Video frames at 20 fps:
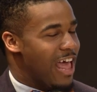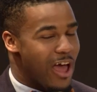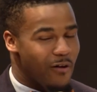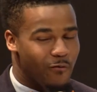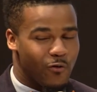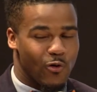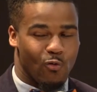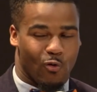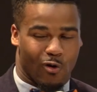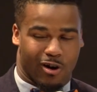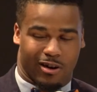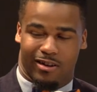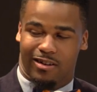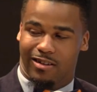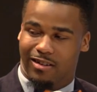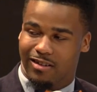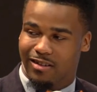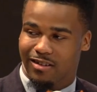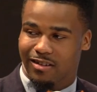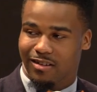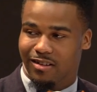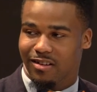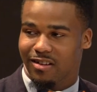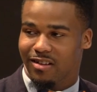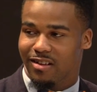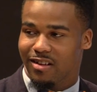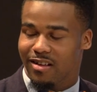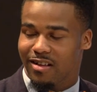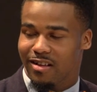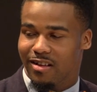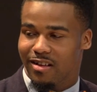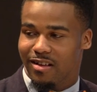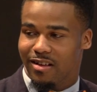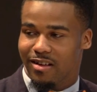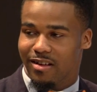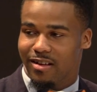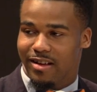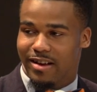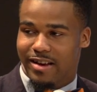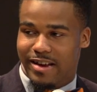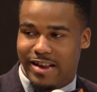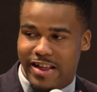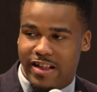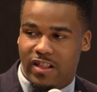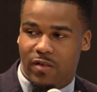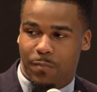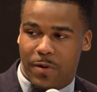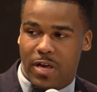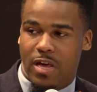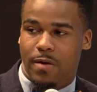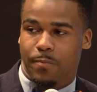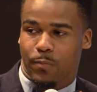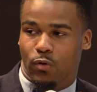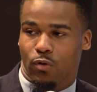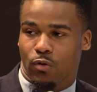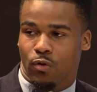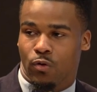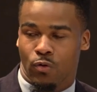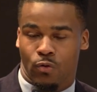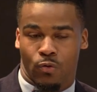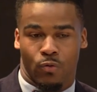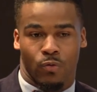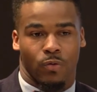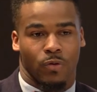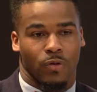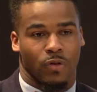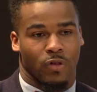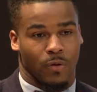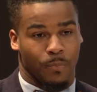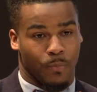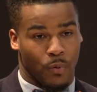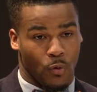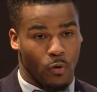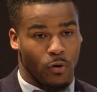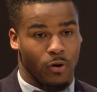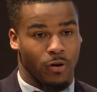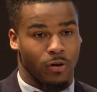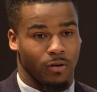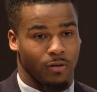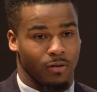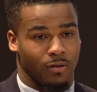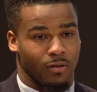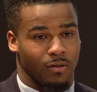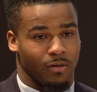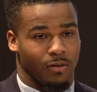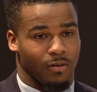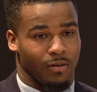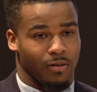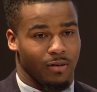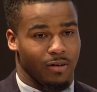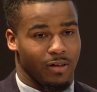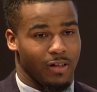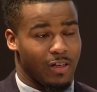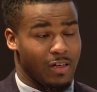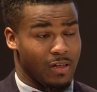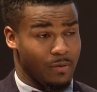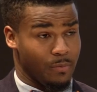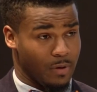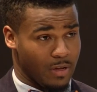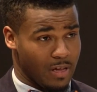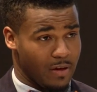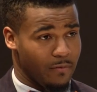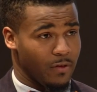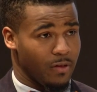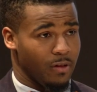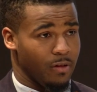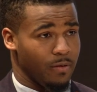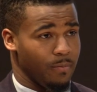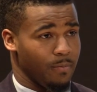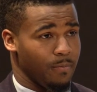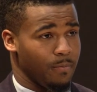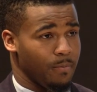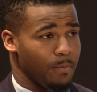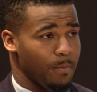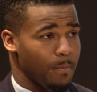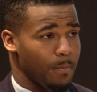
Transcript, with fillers: Everyone needs people who support and believe in them.